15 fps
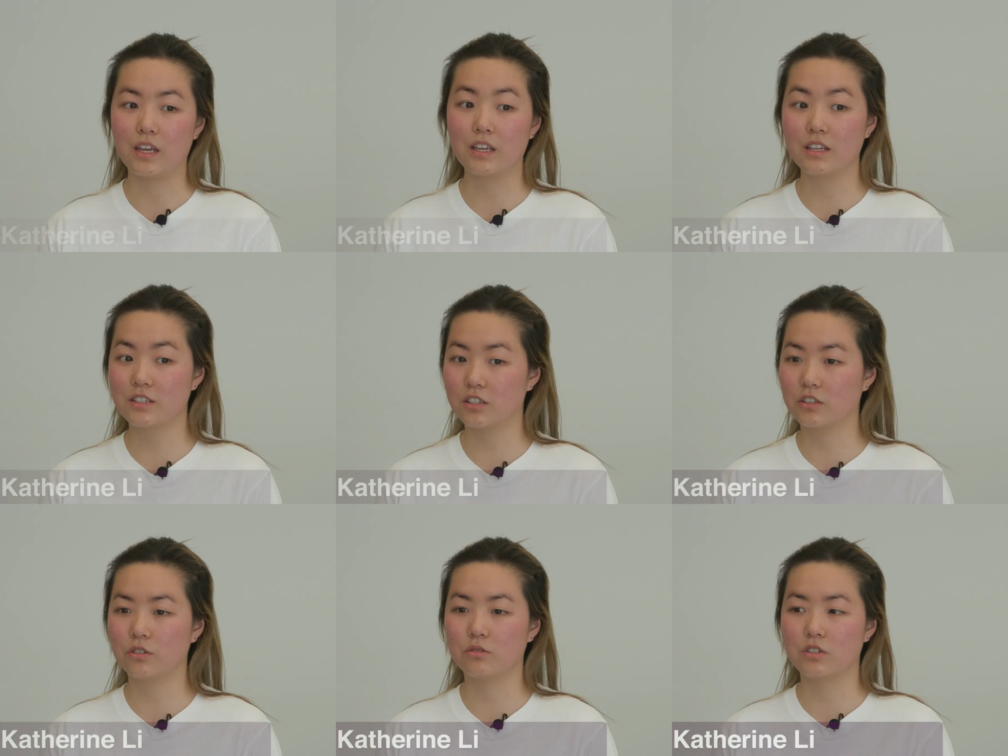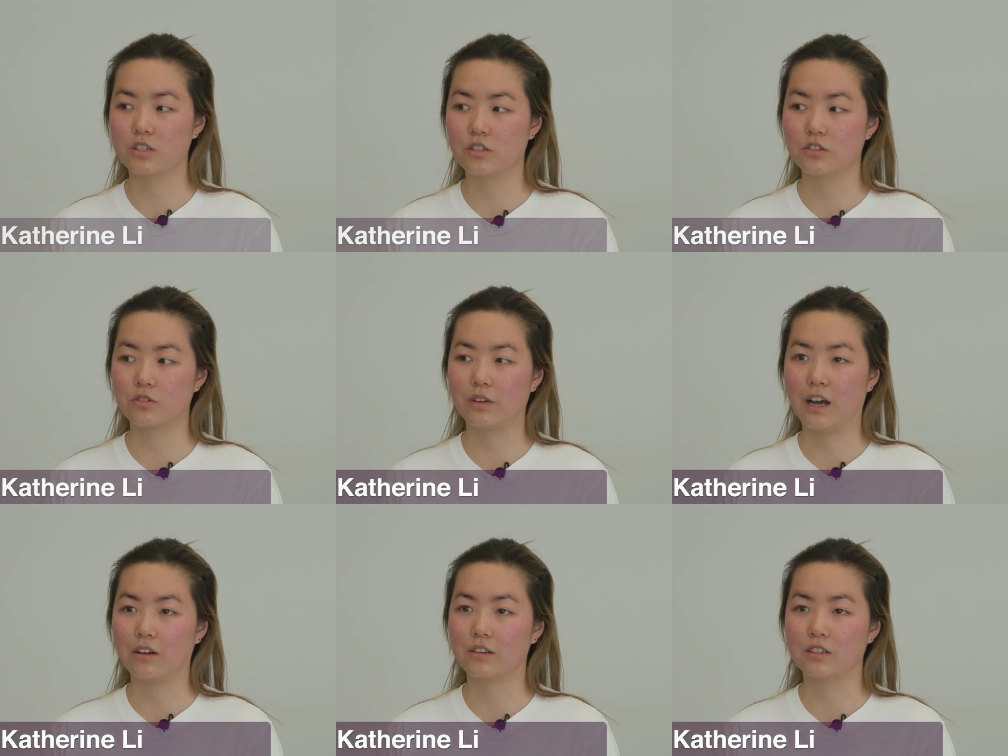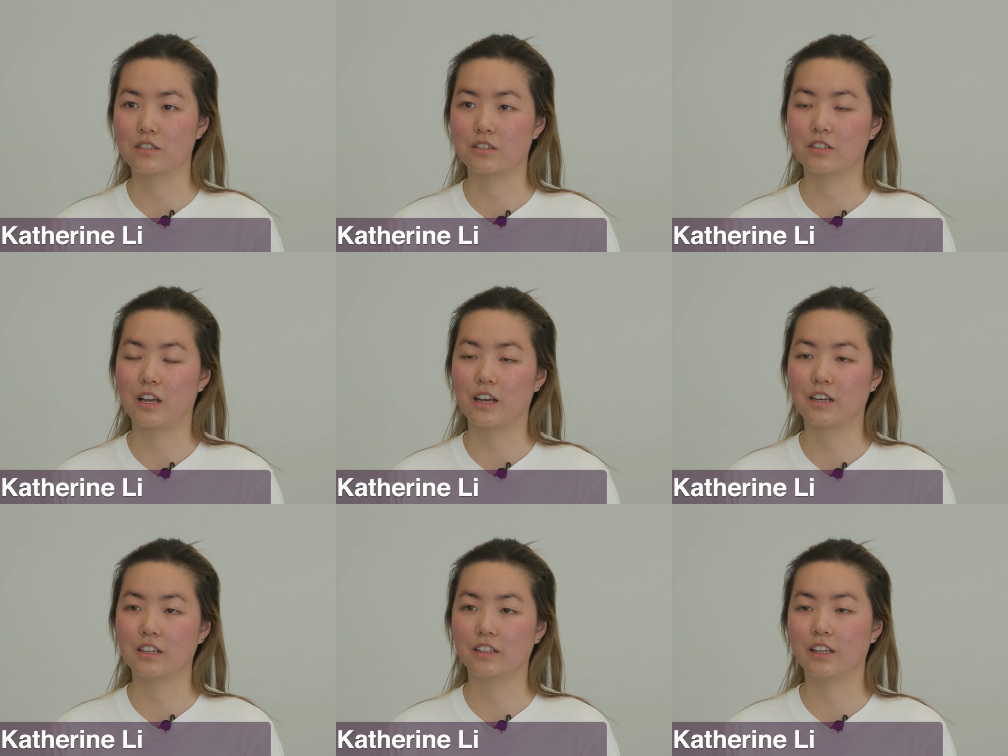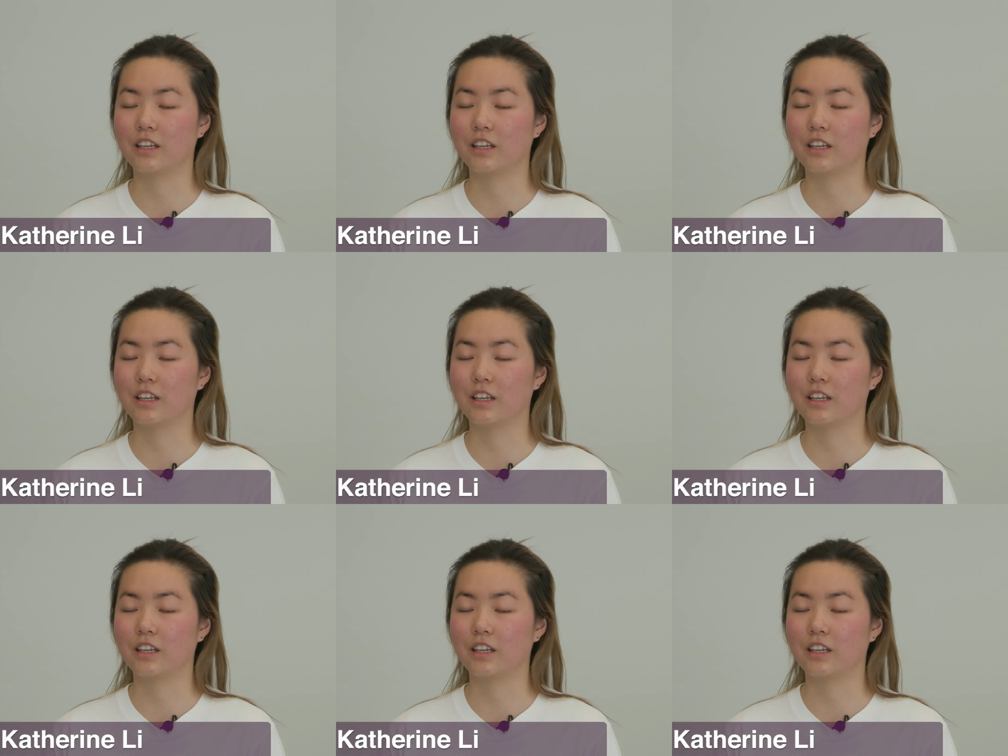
It is a huge issue out in the society.